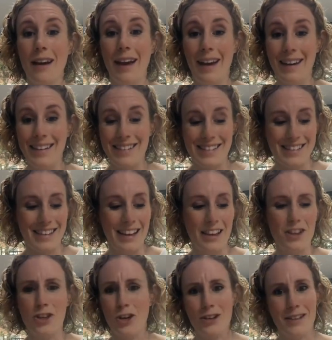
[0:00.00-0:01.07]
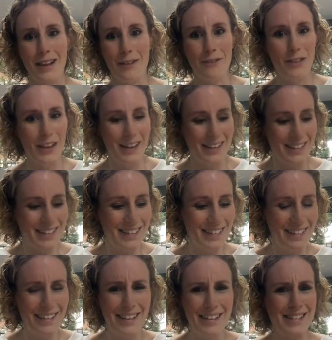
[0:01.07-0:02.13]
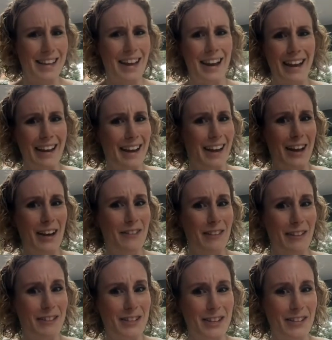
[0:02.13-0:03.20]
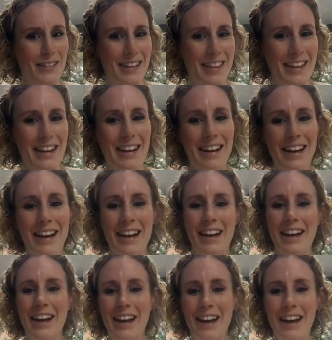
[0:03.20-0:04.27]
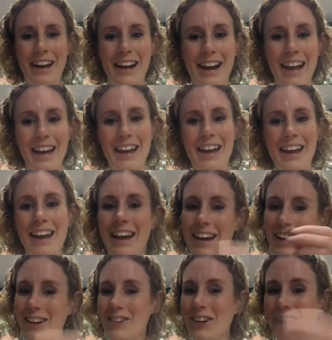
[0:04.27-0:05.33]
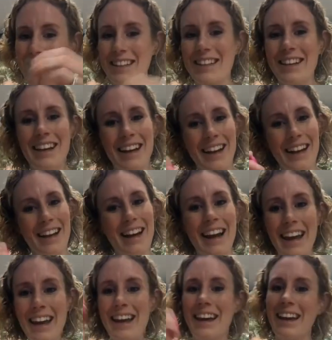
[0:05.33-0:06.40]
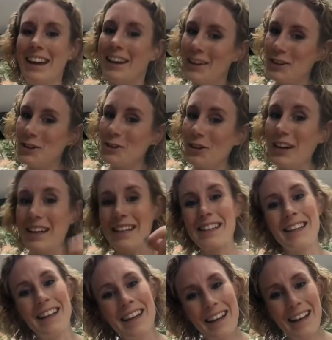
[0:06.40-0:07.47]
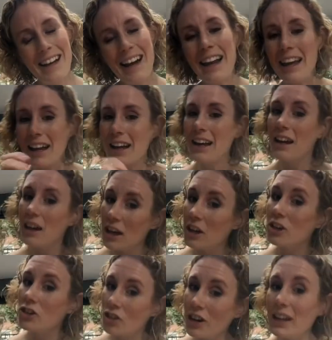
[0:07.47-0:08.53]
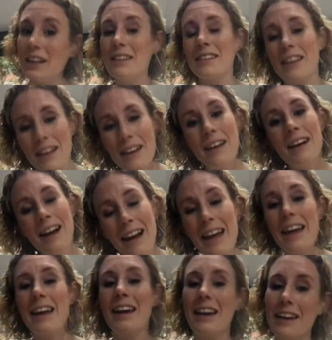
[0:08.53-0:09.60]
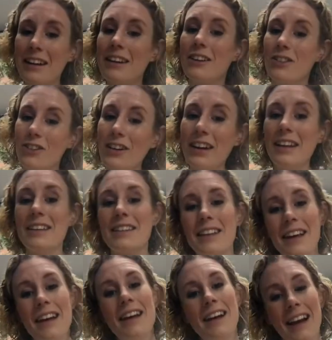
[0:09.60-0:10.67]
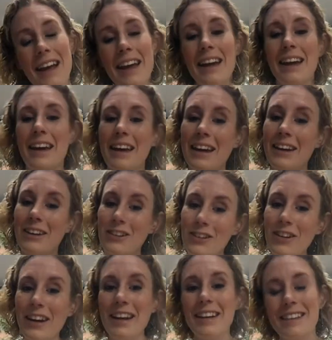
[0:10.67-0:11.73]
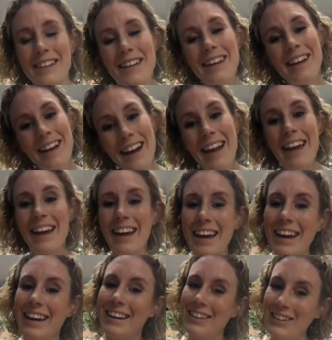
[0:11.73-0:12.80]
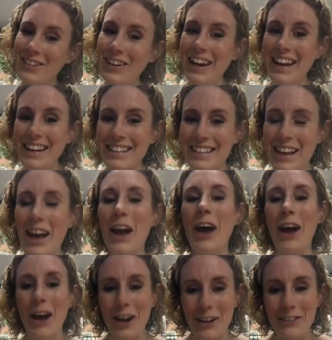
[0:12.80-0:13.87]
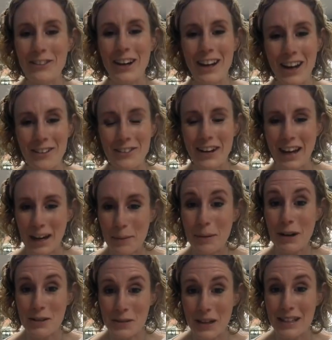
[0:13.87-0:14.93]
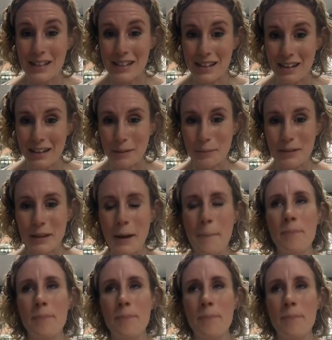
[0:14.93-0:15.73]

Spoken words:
is, dogs love this. They're like, I don't even have to do anything. Click, treat, click, treat, click, treat, click, treat, click, treat, click, treat, over and over again, about 20 times.